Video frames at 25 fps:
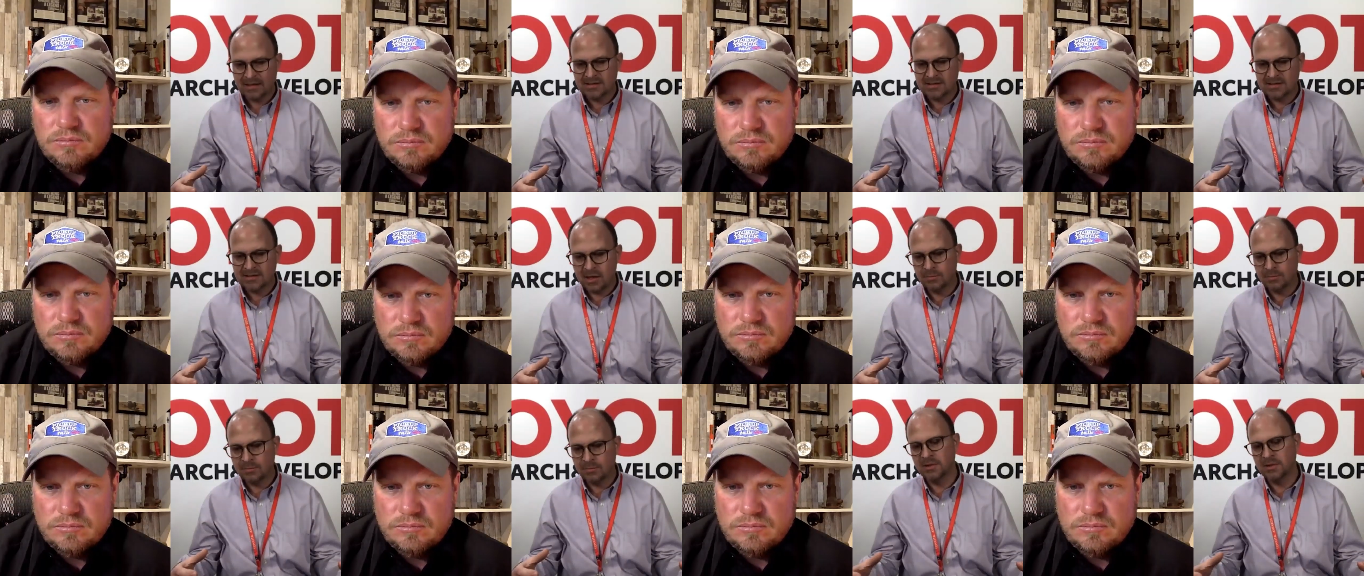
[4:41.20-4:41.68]
Speaker 1: it's
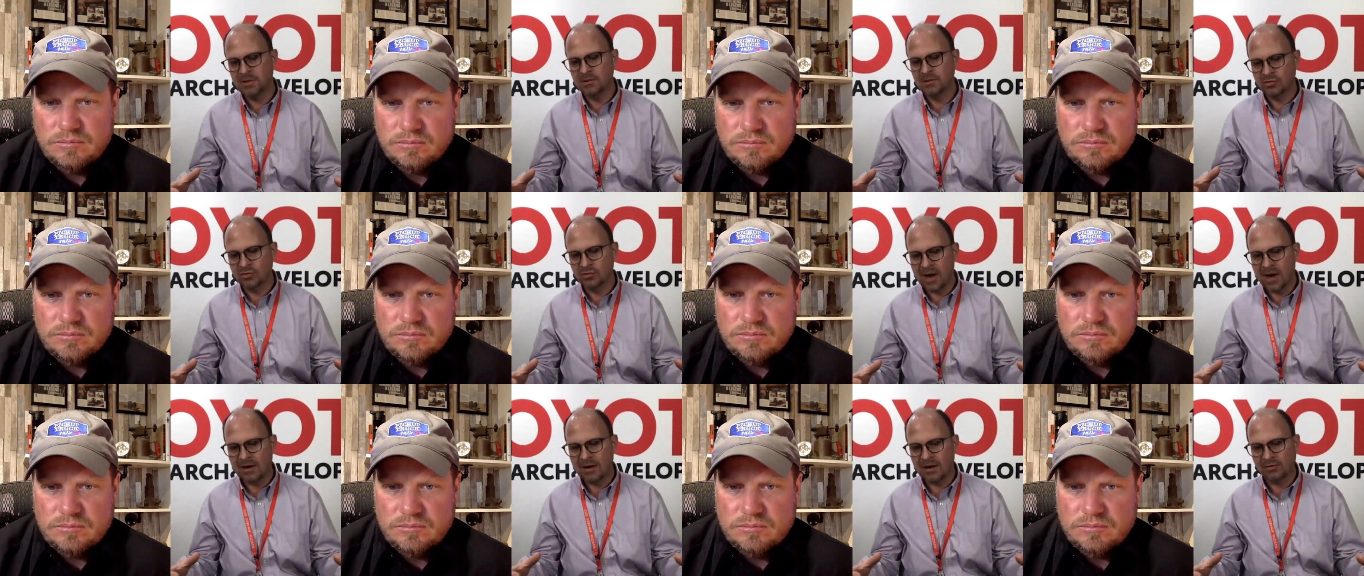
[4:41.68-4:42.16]
helping the
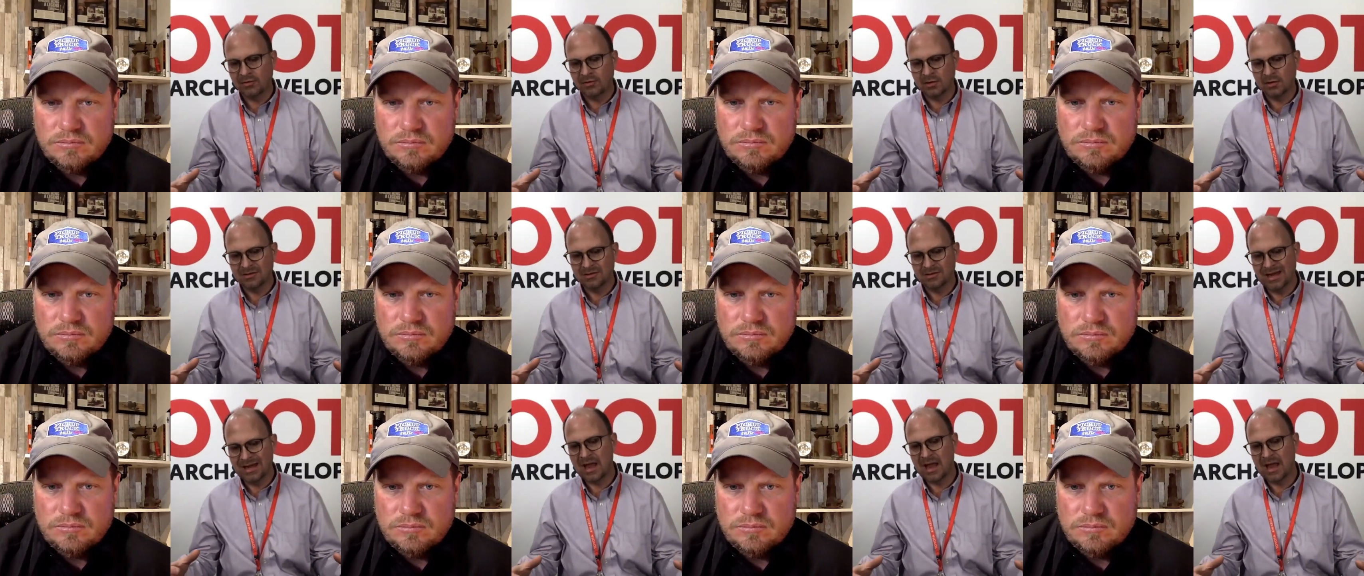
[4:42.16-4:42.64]

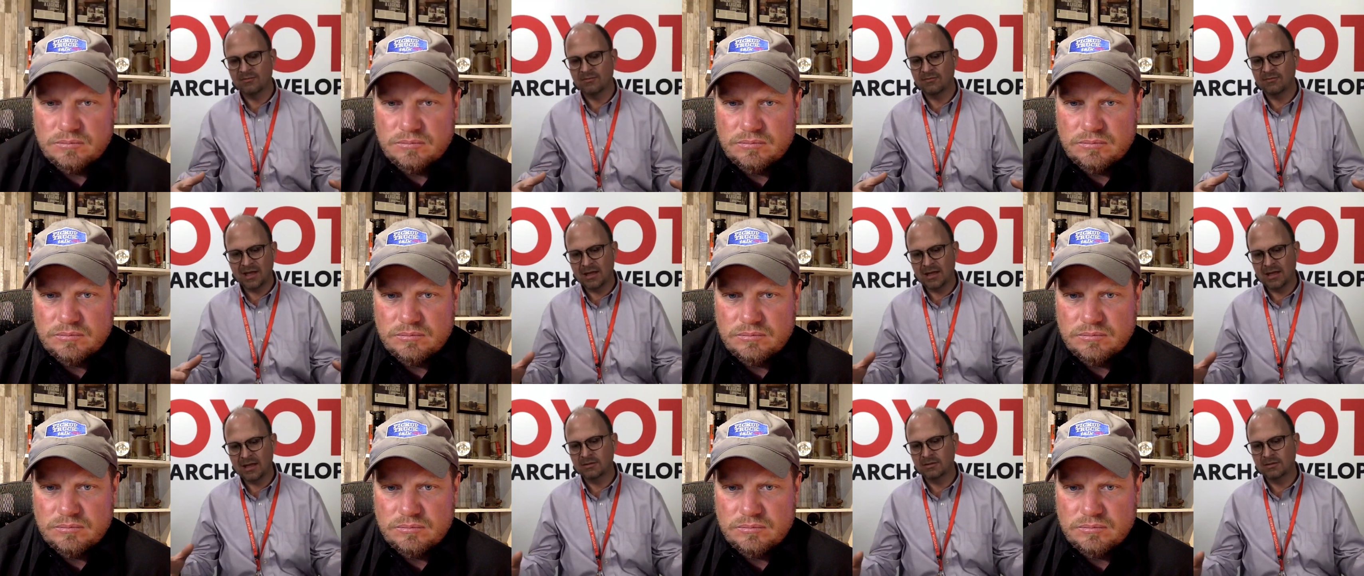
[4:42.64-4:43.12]
driver
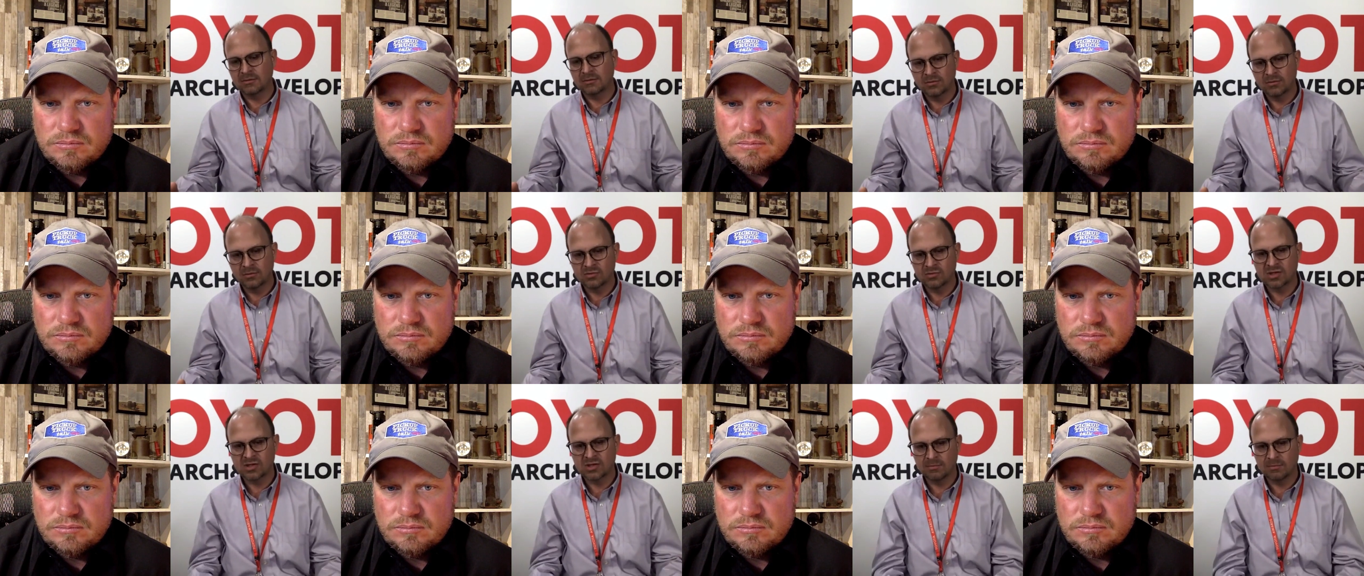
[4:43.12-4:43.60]
navigate
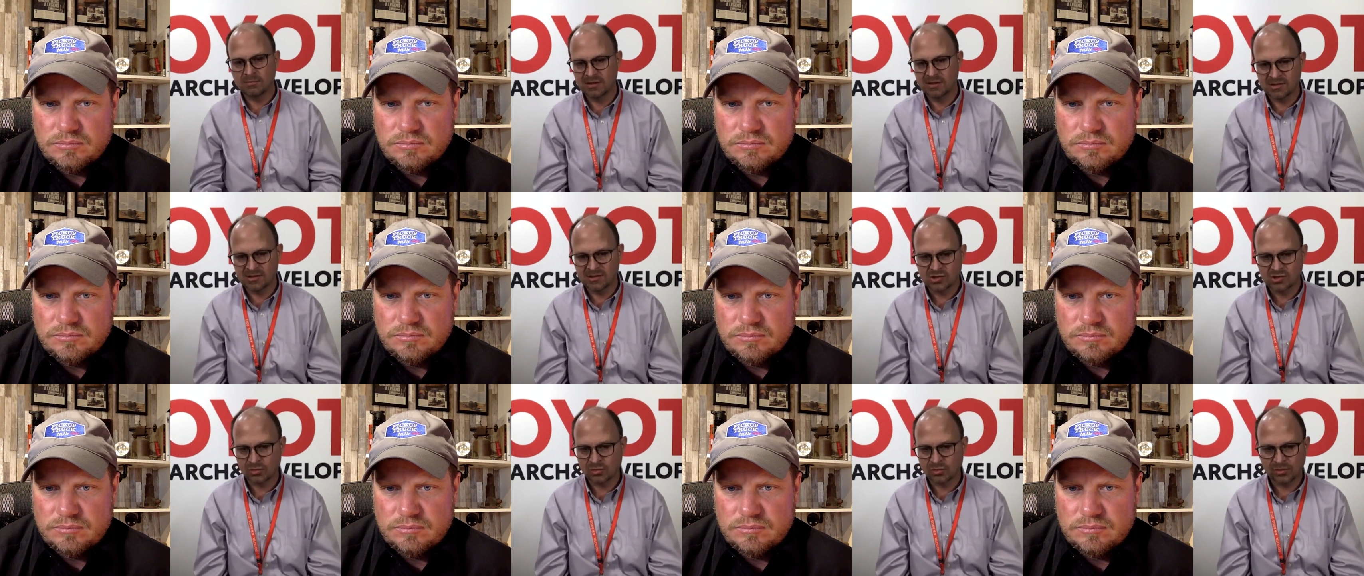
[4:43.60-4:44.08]
through some of
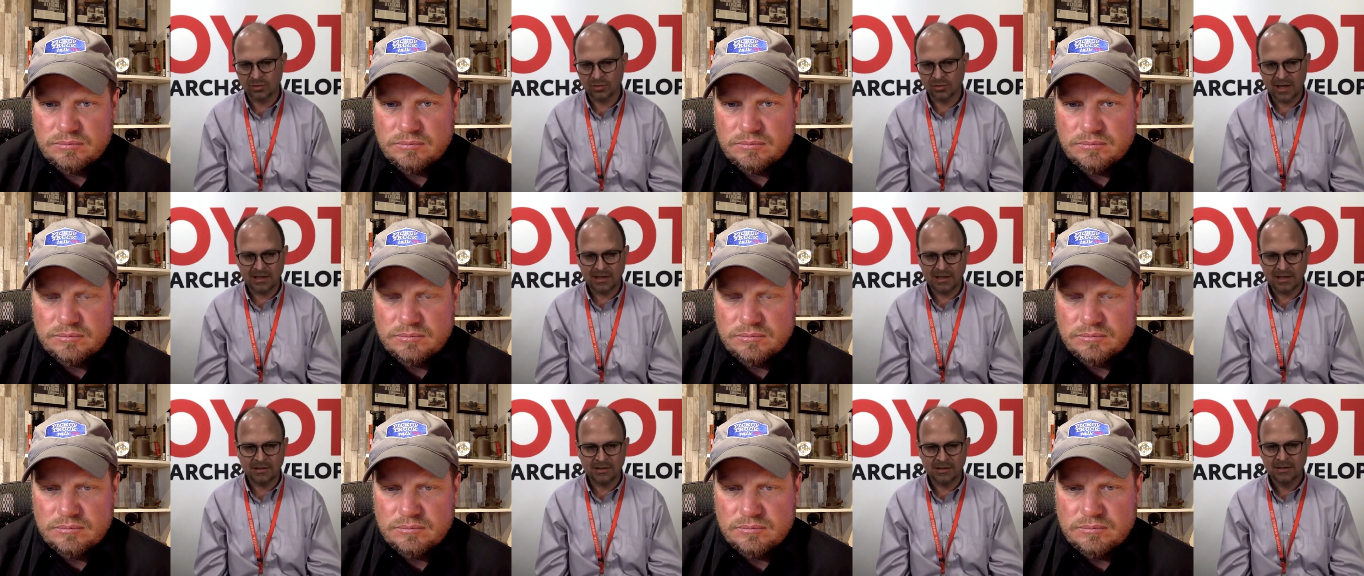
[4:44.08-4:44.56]
this
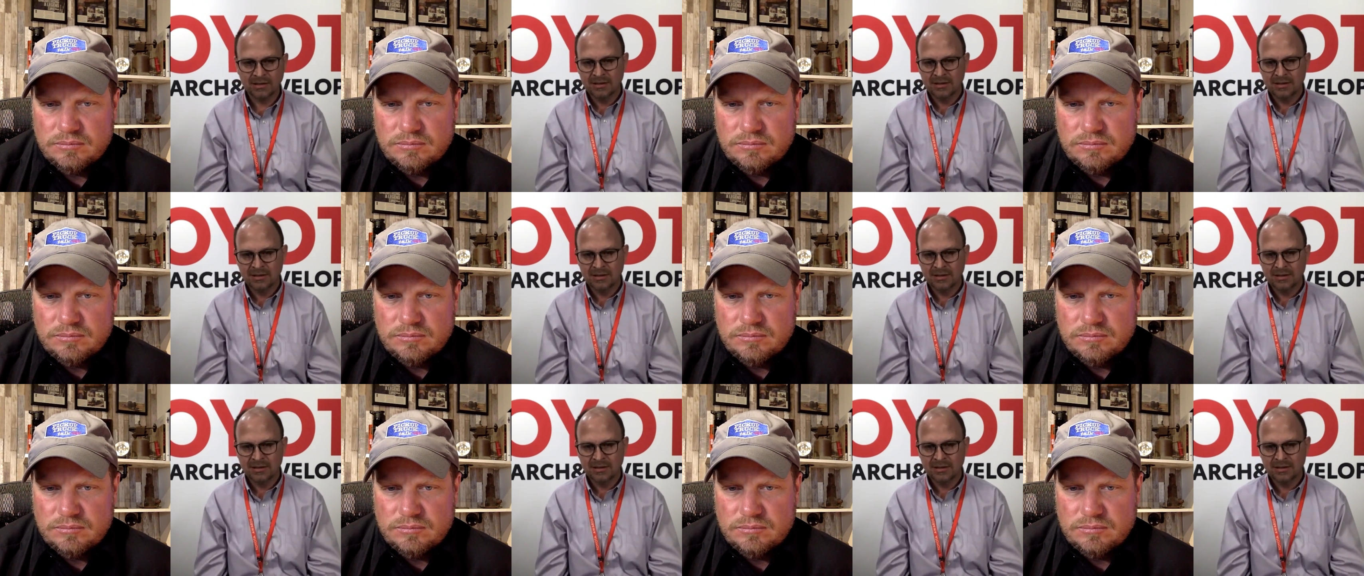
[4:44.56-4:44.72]
terrain